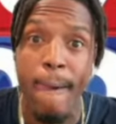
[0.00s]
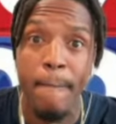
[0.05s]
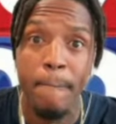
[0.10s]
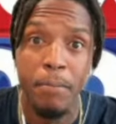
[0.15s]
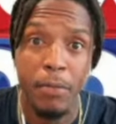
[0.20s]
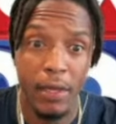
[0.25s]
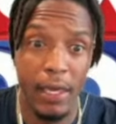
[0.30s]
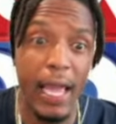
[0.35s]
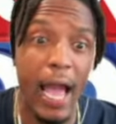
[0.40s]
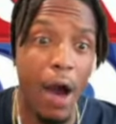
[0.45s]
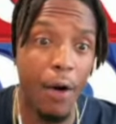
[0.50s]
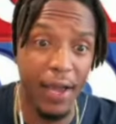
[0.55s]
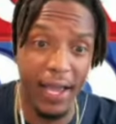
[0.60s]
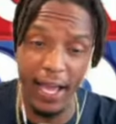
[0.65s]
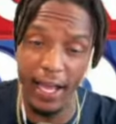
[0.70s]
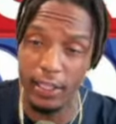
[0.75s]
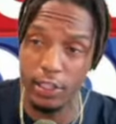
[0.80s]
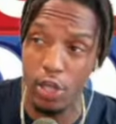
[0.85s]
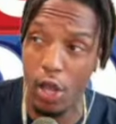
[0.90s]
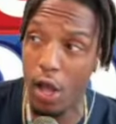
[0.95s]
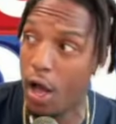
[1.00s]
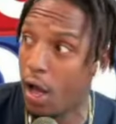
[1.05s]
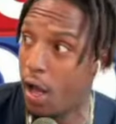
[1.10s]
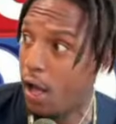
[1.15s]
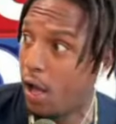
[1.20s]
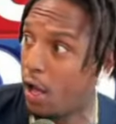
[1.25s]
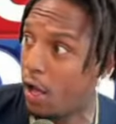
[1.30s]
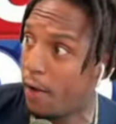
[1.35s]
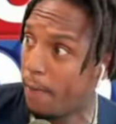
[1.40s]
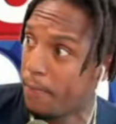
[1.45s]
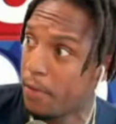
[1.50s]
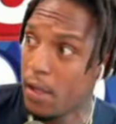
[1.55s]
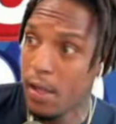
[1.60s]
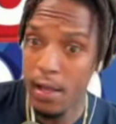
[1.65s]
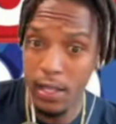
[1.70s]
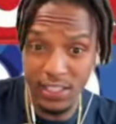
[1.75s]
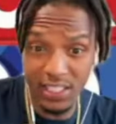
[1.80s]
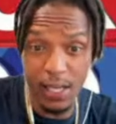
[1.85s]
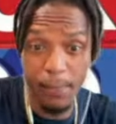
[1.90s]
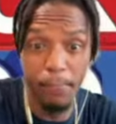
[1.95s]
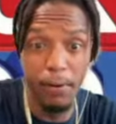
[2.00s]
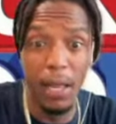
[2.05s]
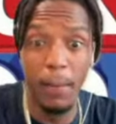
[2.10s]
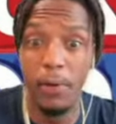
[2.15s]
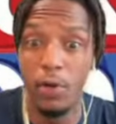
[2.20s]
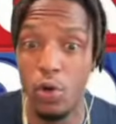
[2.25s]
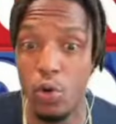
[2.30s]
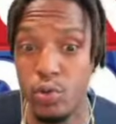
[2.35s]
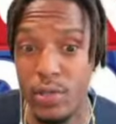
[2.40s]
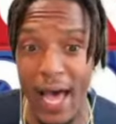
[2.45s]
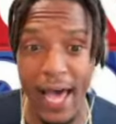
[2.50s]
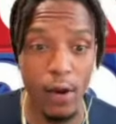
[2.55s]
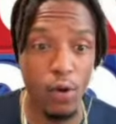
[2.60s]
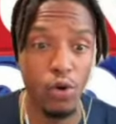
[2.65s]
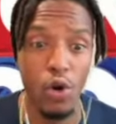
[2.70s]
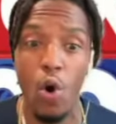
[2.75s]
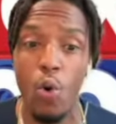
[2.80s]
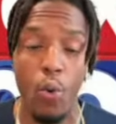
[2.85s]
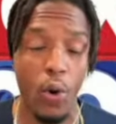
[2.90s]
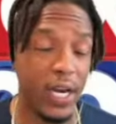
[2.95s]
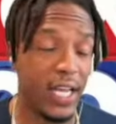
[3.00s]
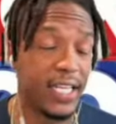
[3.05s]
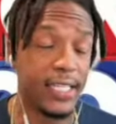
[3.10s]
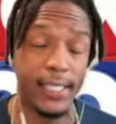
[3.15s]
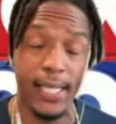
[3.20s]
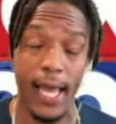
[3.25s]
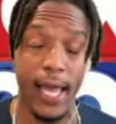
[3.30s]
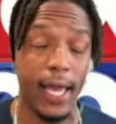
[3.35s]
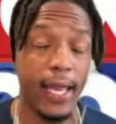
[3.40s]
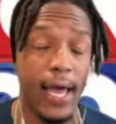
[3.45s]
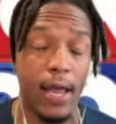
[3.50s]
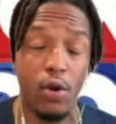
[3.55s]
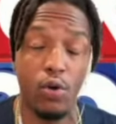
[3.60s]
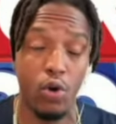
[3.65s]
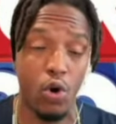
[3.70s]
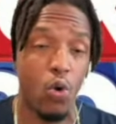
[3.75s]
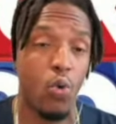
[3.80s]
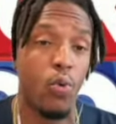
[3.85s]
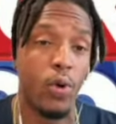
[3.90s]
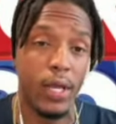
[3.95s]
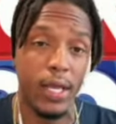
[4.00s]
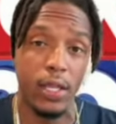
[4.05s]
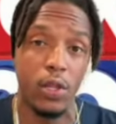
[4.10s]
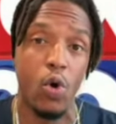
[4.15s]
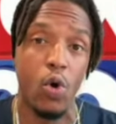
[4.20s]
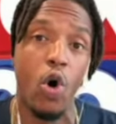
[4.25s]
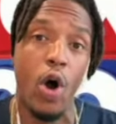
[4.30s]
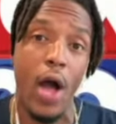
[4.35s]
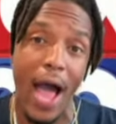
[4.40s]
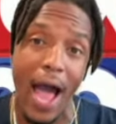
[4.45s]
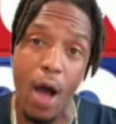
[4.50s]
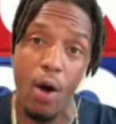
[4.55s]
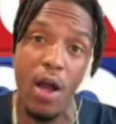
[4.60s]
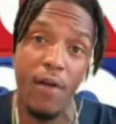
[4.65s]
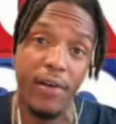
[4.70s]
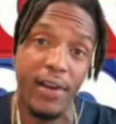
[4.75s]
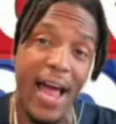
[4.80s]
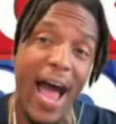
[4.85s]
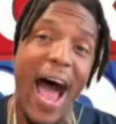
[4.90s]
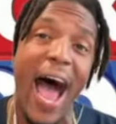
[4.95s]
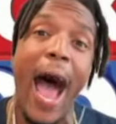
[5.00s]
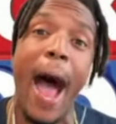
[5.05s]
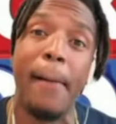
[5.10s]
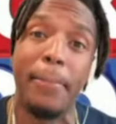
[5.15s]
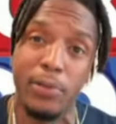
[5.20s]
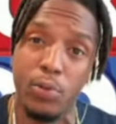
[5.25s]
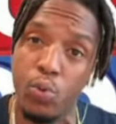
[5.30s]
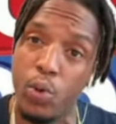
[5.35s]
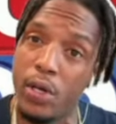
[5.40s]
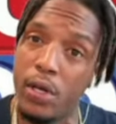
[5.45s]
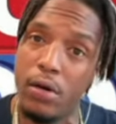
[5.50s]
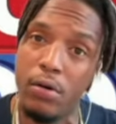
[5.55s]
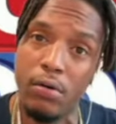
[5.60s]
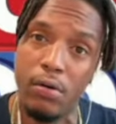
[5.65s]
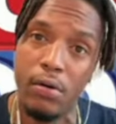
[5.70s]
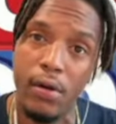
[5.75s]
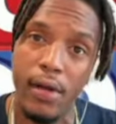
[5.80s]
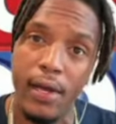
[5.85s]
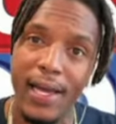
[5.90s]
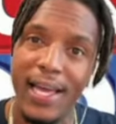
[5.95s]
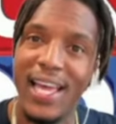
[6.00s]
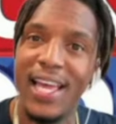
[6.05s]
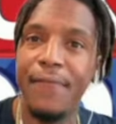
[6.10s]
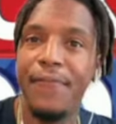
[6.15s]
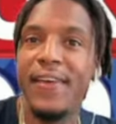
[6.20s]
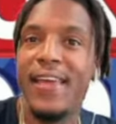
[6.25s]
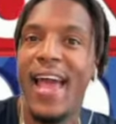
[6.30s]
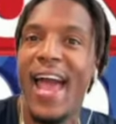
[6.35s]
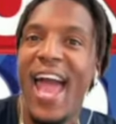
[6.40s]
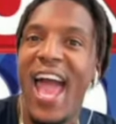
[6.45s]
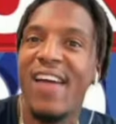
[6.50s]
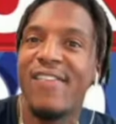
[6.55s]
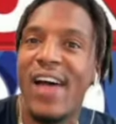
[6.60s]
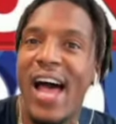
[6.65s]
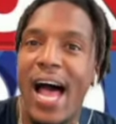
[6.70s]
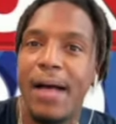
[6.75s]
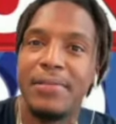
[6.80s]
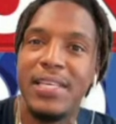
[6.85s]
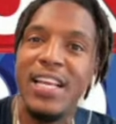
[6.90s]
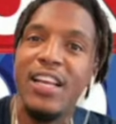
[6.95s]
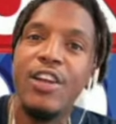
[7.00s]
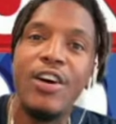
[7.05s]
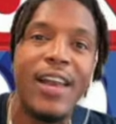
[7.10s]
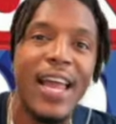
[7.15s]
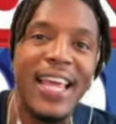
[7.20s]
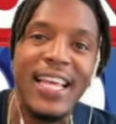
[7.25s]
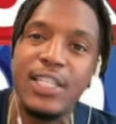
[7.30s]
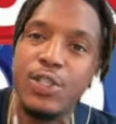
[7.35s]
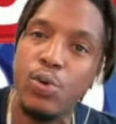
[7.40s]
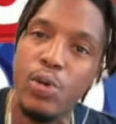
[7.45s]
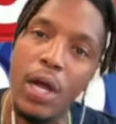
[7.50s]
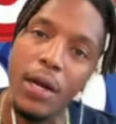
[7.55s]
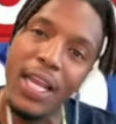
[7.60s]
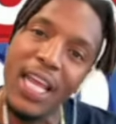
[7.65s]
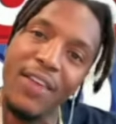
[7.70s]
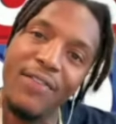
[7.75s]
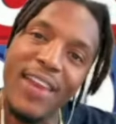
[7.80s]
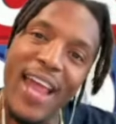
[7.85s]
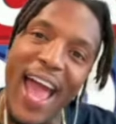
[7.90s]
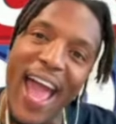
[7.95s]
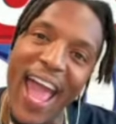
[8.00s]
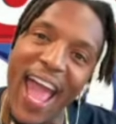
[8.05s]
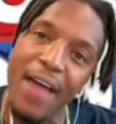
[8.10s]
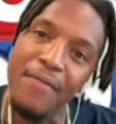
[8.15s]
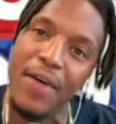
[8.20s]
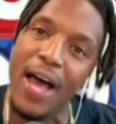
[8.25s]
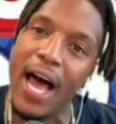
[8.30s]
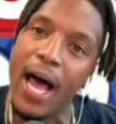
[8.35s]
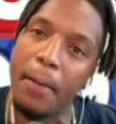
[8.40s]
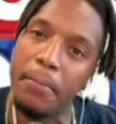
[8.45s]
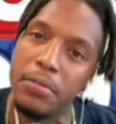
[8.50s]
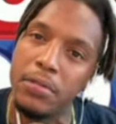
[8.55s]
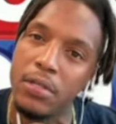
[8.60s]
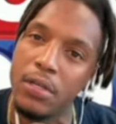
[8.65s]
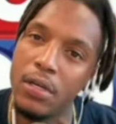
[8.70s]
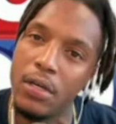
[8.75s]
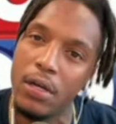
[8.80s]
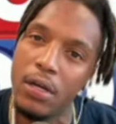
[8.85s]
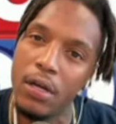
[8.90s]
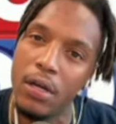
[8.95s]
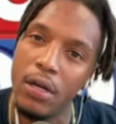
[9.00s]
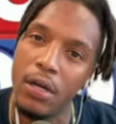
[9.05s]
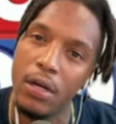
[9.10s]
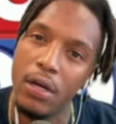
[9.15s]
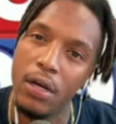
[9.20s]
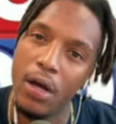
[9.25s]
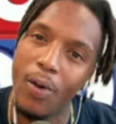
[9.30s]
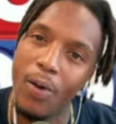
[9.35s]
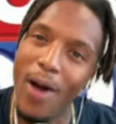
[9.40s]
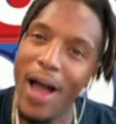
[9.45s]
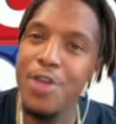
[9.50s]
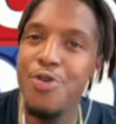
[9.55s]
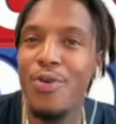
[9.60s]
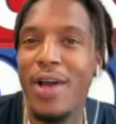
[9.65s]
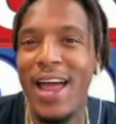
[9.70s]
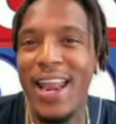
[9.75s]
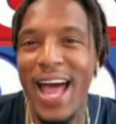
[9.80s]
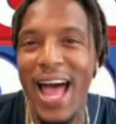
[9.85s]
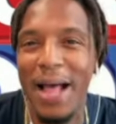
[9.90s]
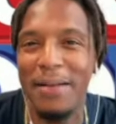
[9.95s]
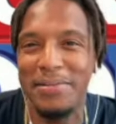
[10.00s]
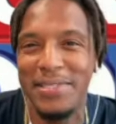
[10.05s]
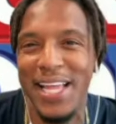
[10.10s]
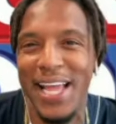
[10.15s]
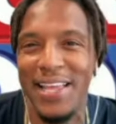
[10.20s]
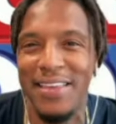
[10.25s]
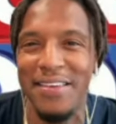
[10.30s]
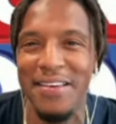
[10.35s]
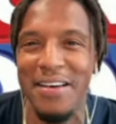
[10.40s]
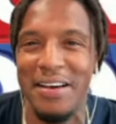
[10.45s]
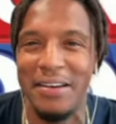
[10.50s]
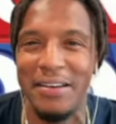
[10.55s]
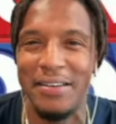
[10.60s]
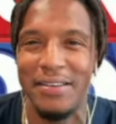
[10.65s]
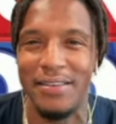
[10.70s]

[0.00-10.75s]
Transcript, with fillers: He out here, uh, subliminals. I don't know what he's saying. I don't know what he's doing. However, the ops will. If he have ops, he look like he's too young to even have ops. Why you got ops that young?